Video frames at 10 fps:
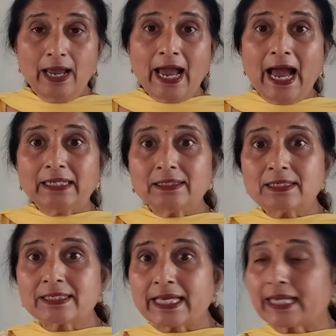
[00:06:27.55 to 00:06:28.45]
and the
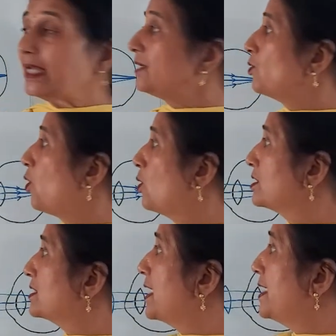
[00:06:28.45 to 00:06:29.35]
second
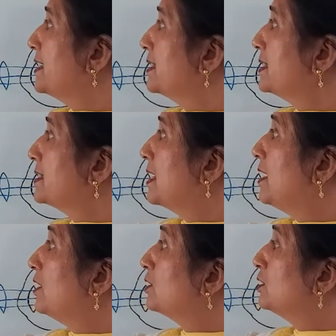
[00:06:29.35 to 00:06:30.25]
cause is
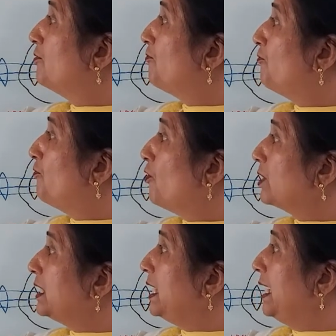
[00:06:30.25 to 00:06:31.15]
the
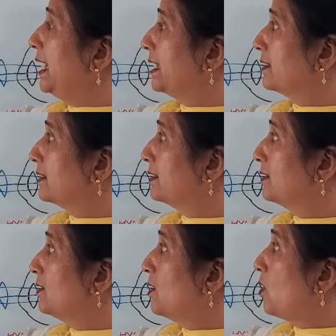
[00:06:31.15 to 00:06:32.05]
focal length
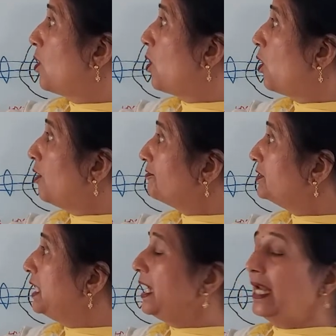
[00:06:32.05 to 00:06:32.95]
of
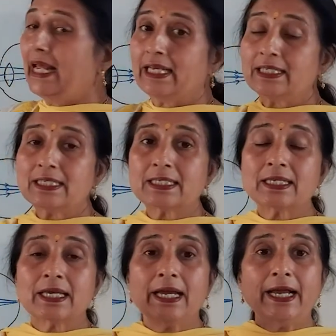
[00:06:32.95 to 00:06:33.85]
the lens,
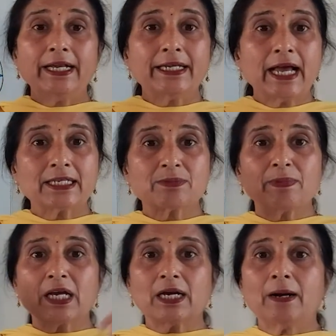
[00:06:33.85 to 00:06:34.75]
it has
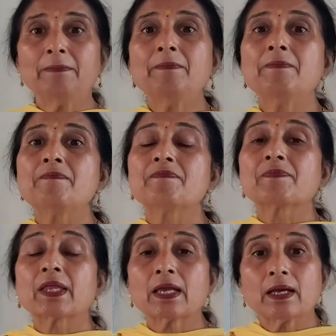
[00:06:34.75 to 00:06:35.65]
become
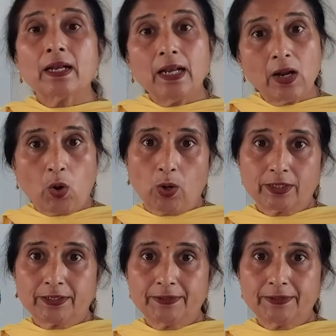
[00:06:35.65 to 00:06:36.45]
long.